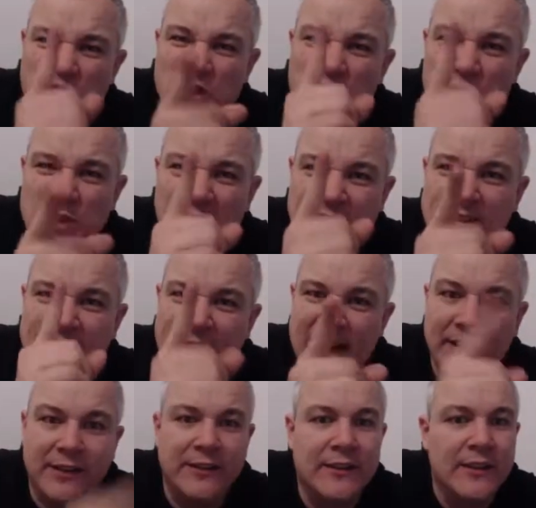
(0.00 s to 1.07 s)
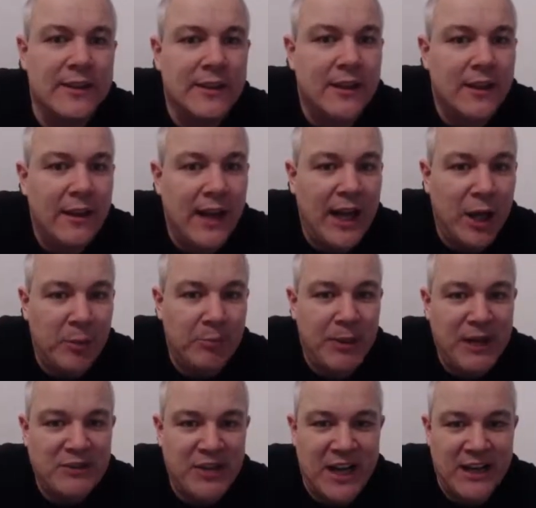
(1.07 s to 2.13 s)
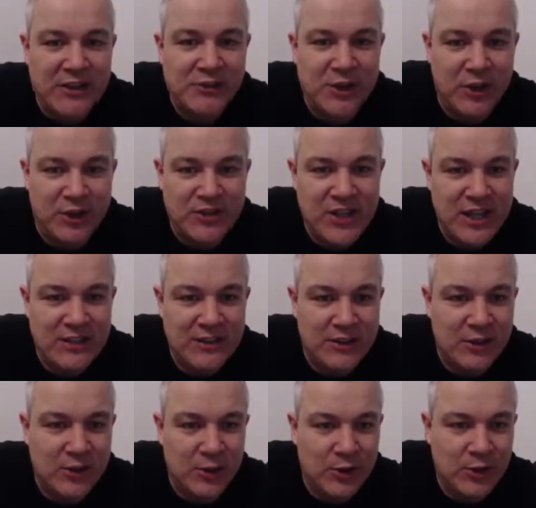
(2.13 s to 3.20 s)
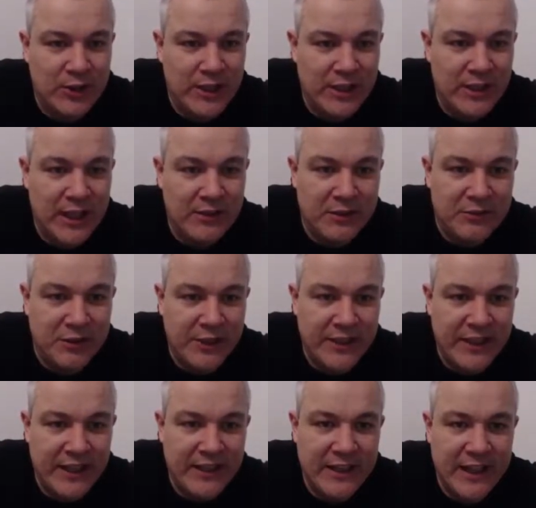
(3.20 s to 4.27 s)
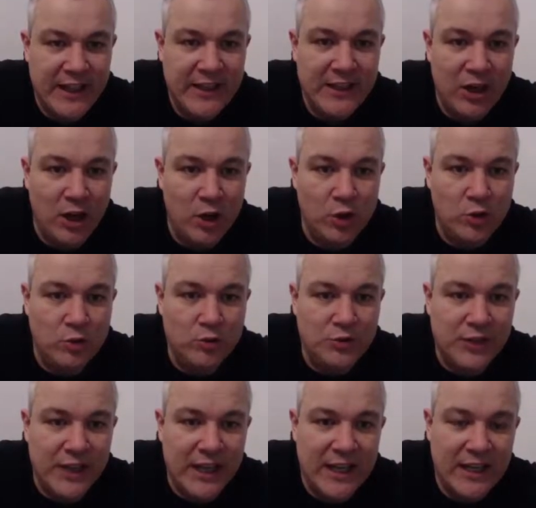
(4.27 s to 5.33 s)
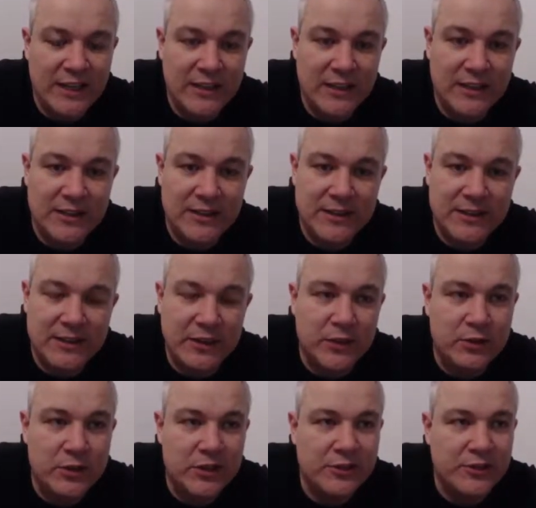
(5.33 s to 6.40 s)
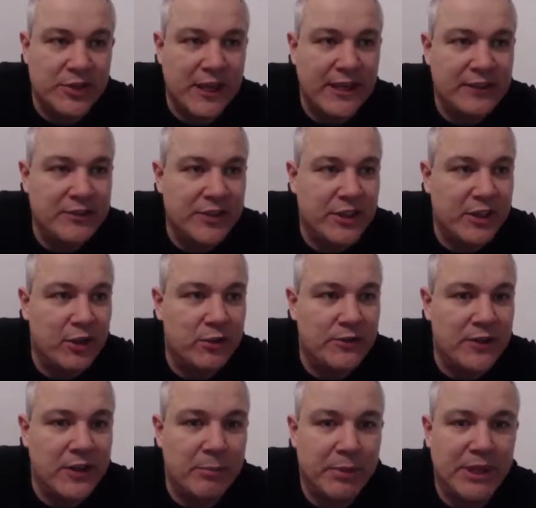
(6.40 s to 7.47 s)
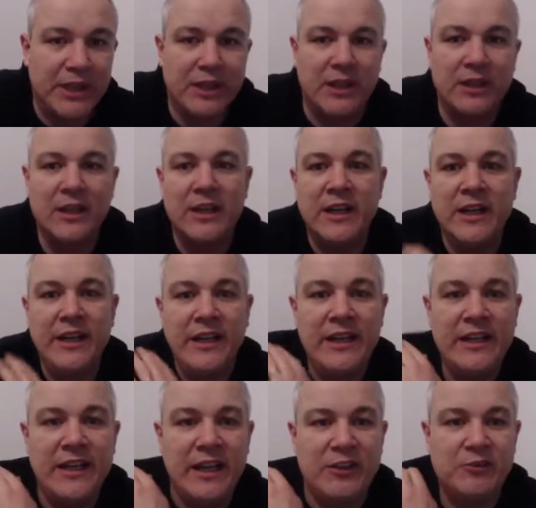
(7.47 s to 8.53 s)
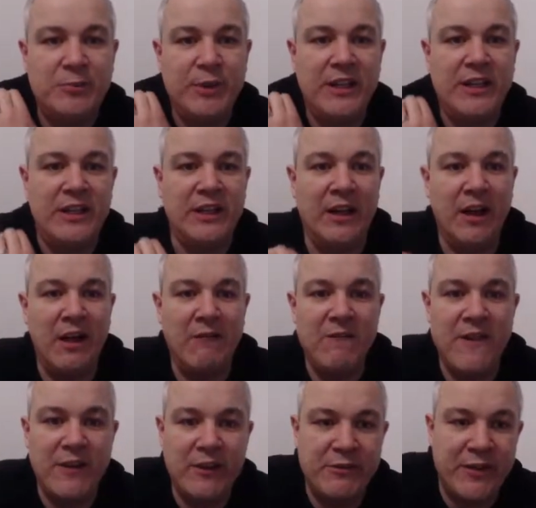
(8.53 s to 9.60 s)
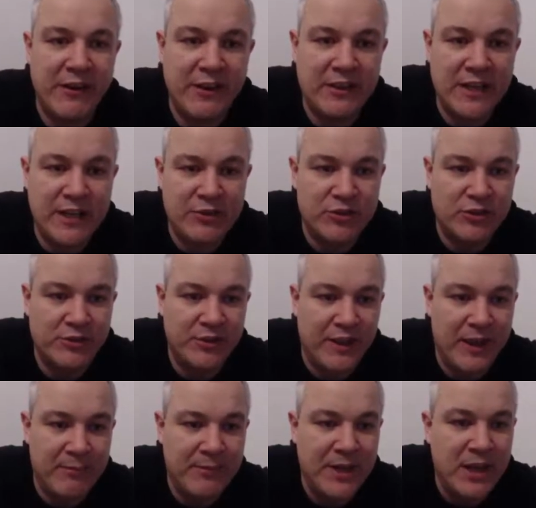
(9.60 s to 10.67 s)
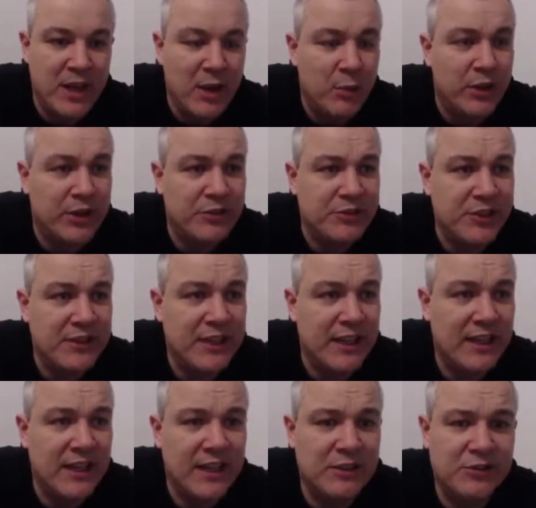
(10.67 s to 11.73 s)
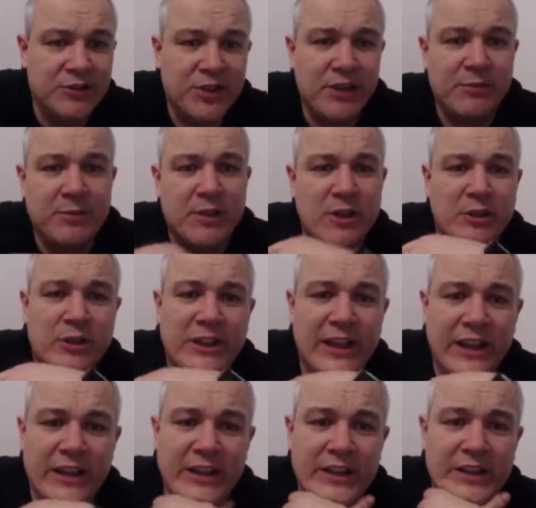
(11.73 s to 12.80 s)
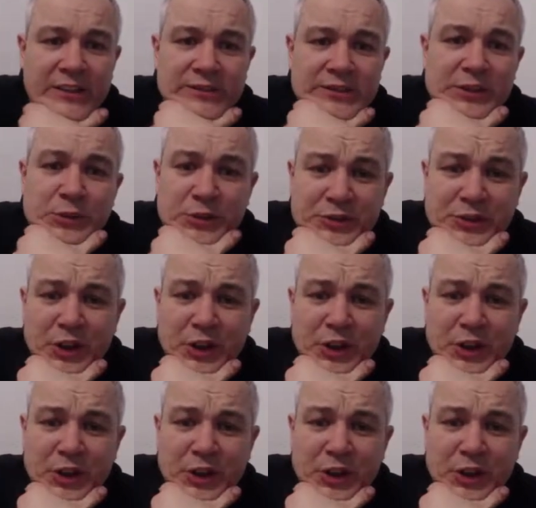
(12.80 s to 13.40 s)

Don't do that again. Bazan is going to take the corner, the free kick. In it goes, and Lucas heads it over the bar. He has been very, very dangerous for them. We're going to see the highlight straight from the goal kick.